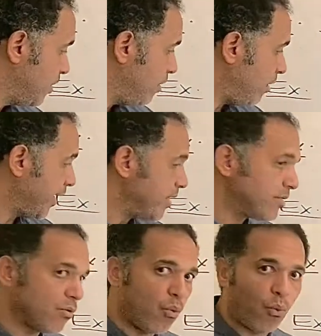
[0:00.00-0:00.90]
All right,
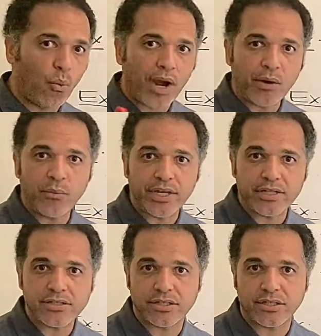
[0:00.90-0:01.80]
guys, why don't we
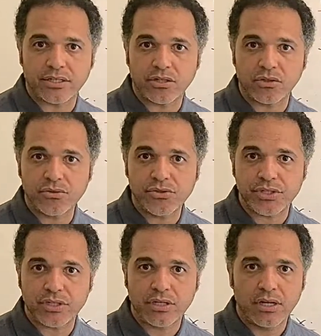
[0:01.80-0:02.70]
get to the
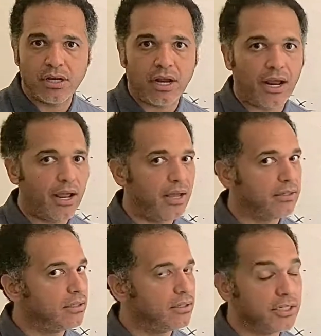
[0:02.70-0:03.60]
conclusion,
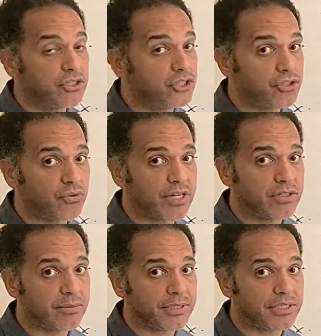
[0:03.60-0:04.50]
and let's just try
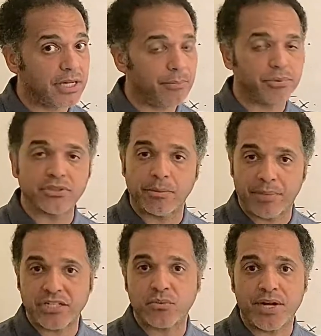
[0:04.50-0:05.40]
some examples. The
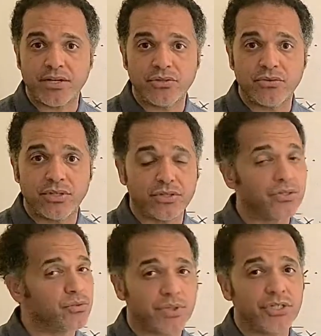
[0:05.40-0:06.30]
best way to do this
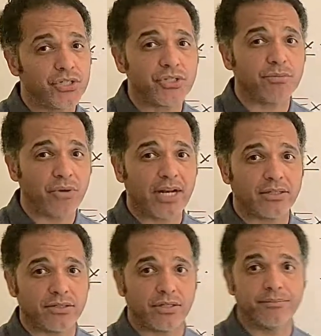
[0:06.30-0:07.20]
is really just to
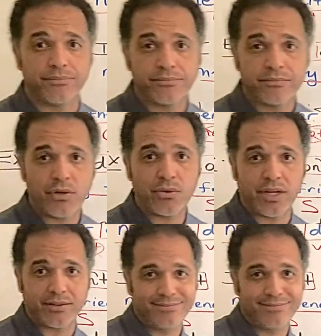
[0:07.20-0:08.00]
practice it. Okay.